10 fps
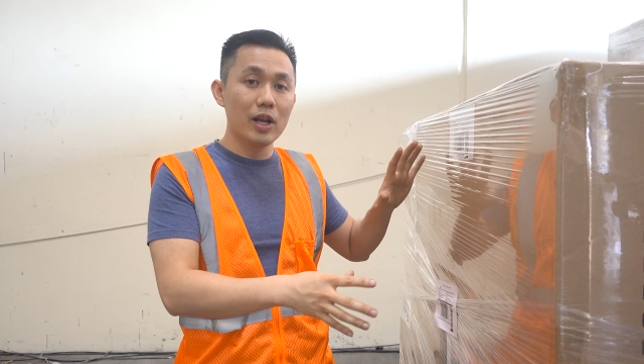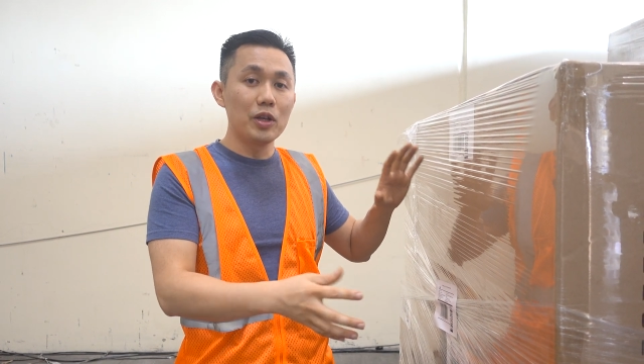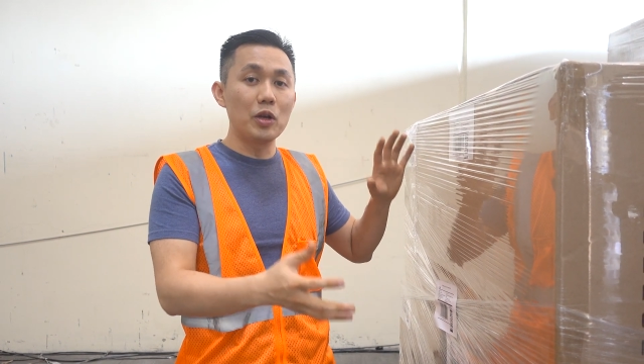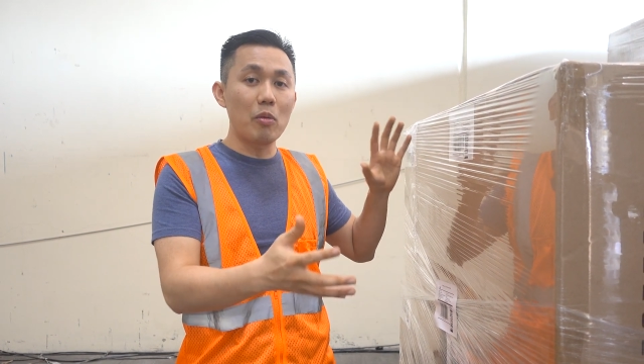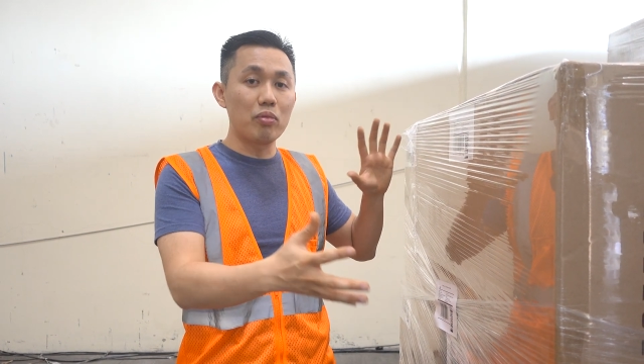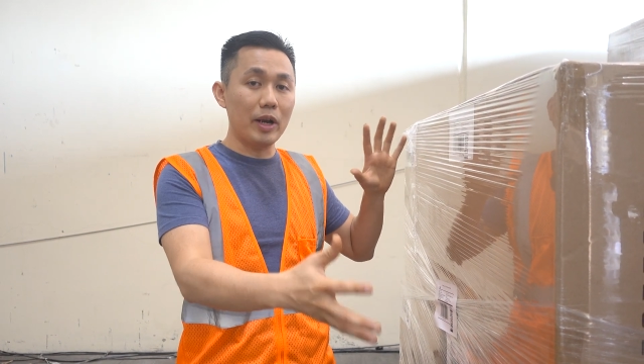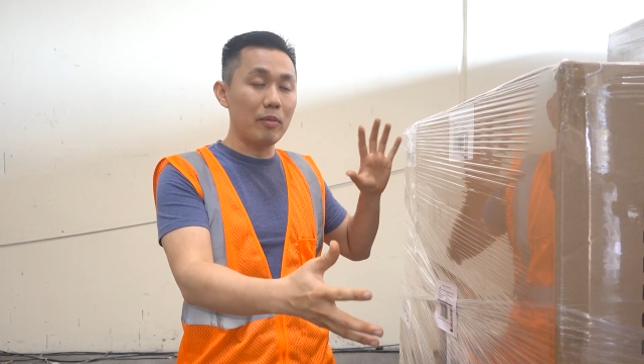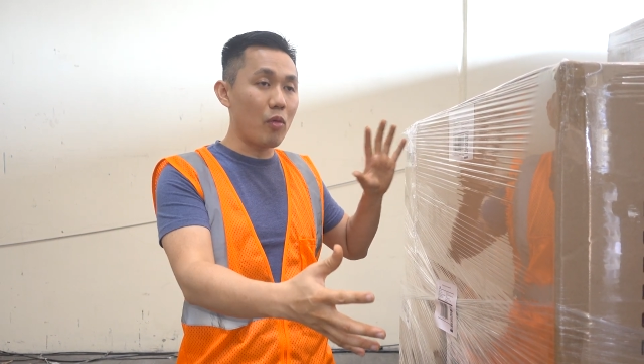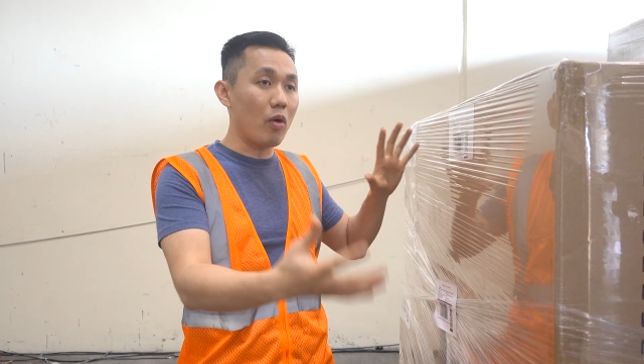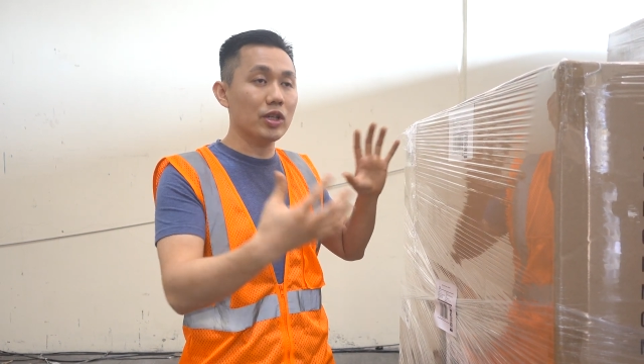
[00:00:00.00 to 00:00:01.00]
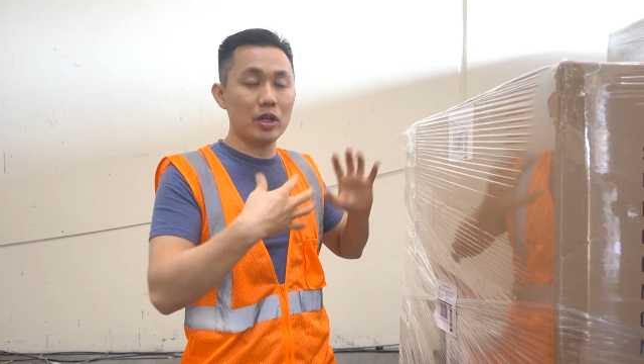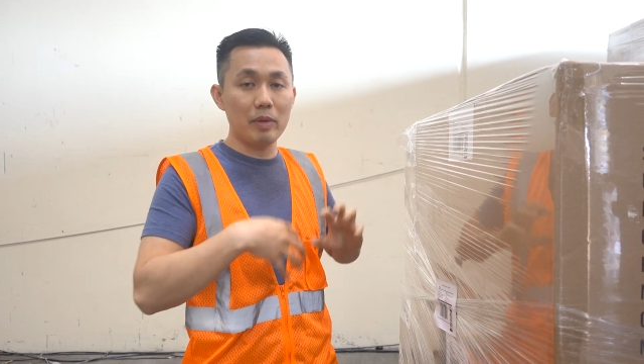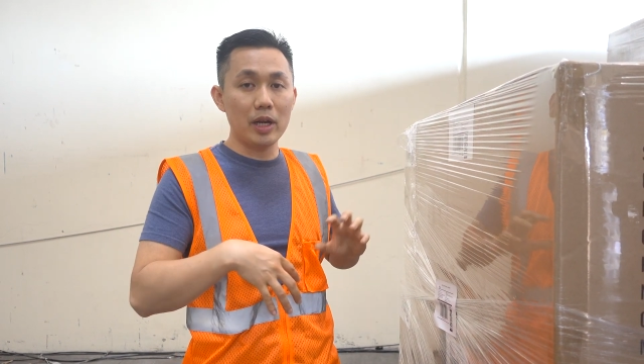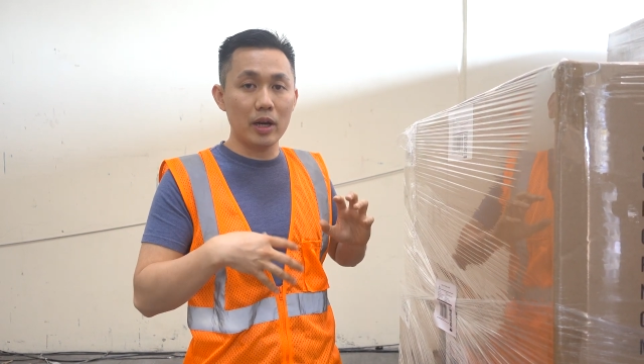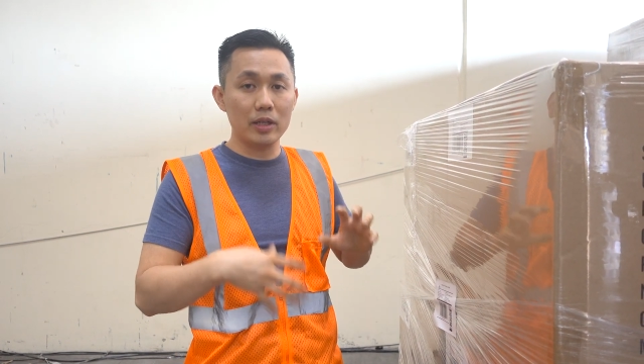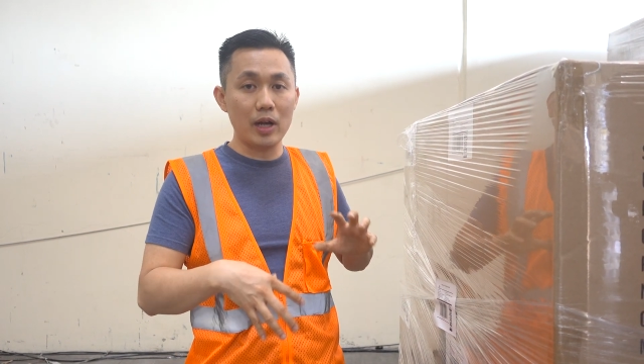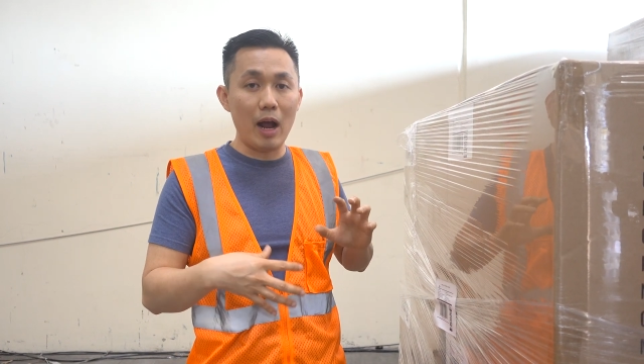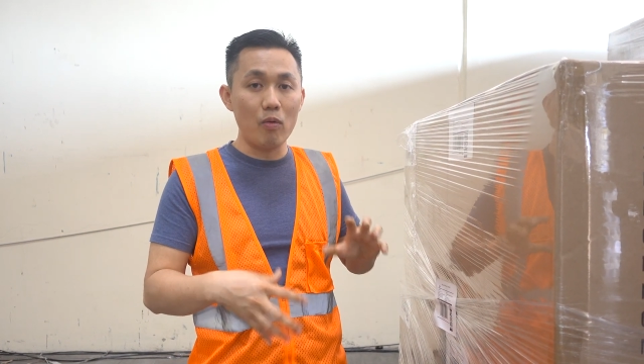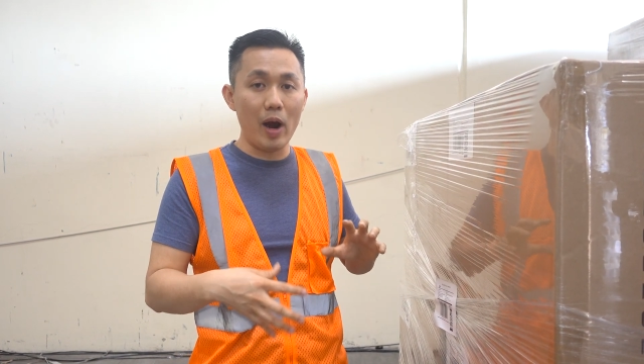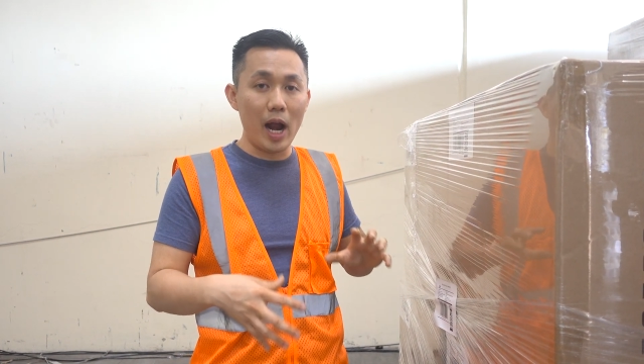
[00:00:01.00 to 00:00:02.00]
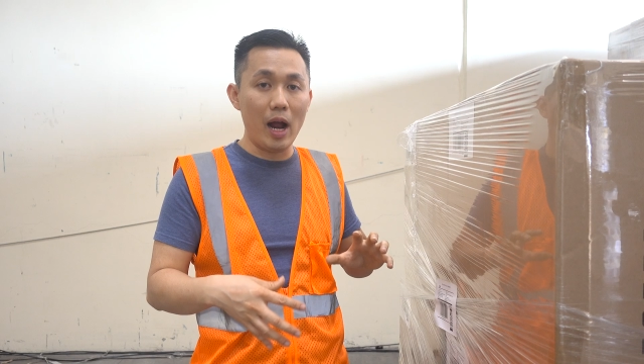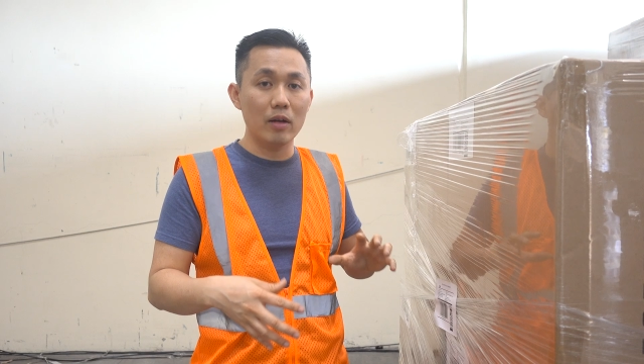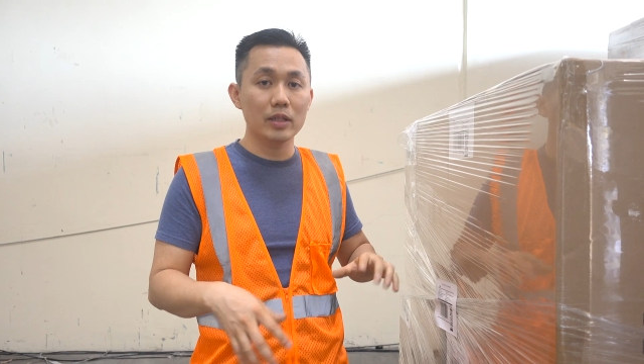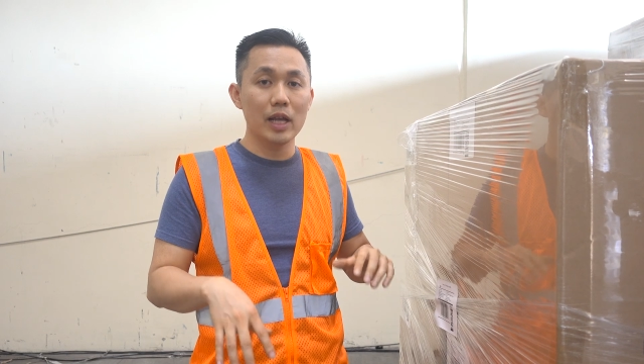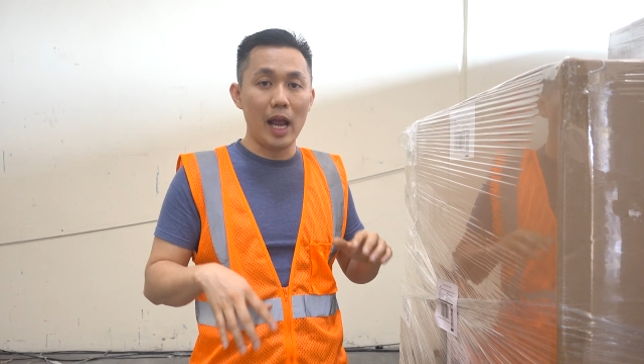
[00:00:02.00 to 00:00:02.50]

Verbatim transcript: you could bring more shipment here into our warehouse,